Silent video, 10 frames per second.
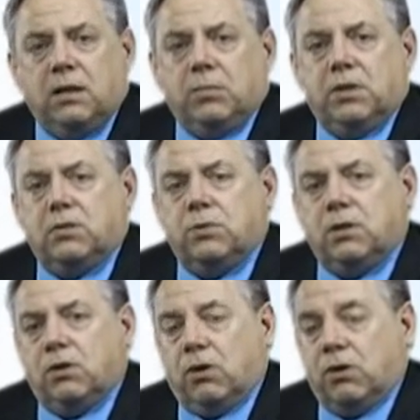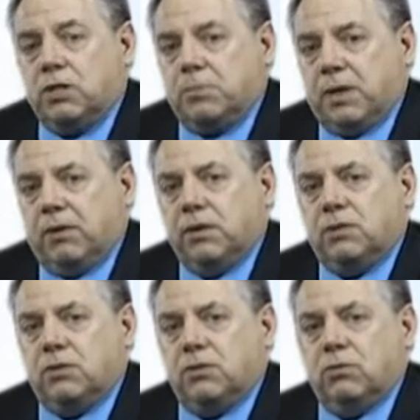But as we encourage
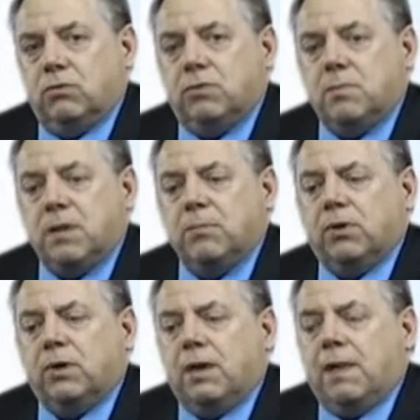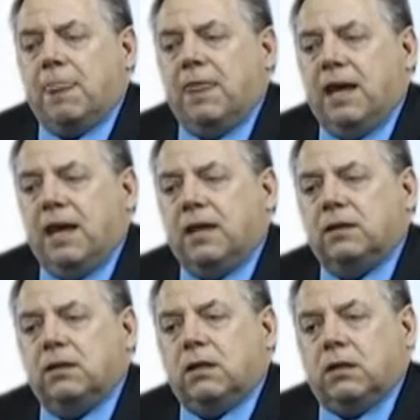parents to remember
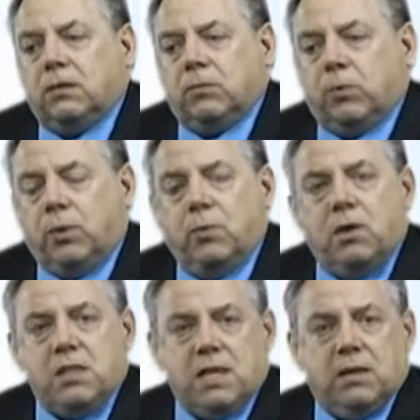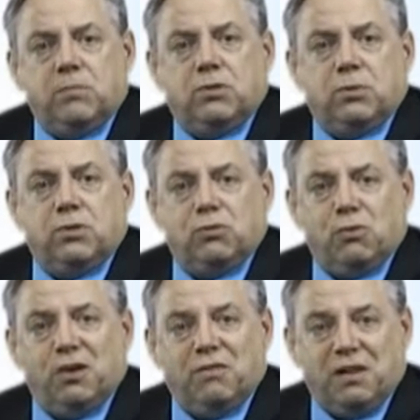that we want them to
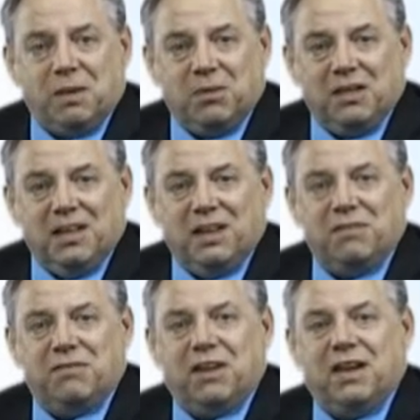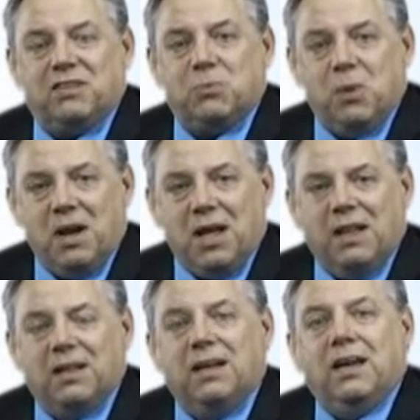enjoy family life as
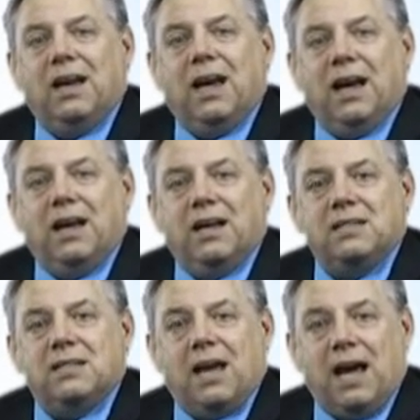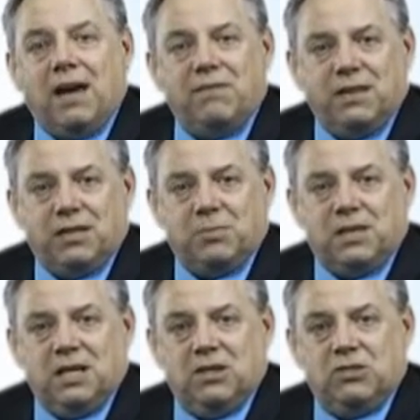well as have the
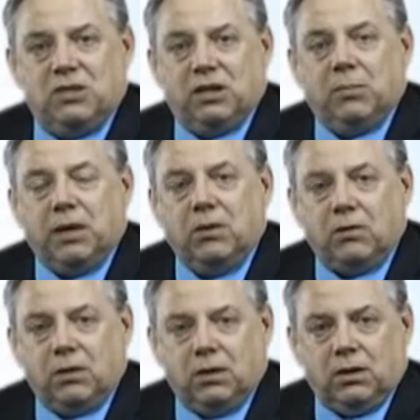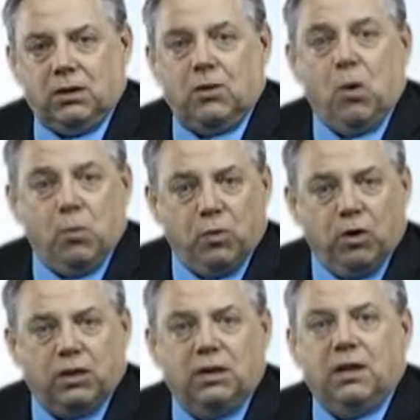expectation about
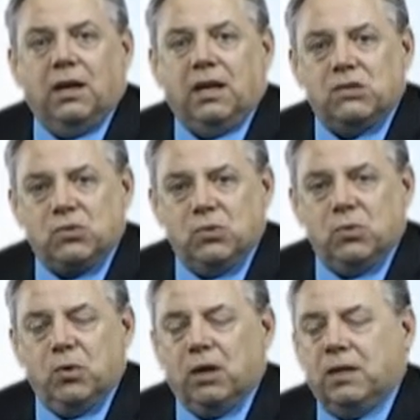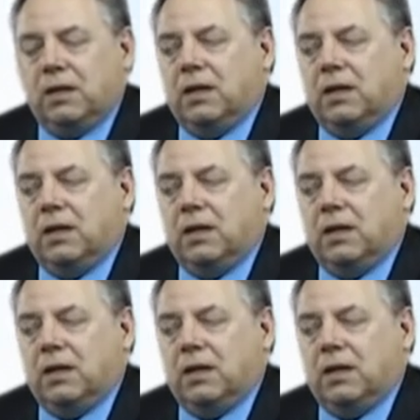homework and schoolwork,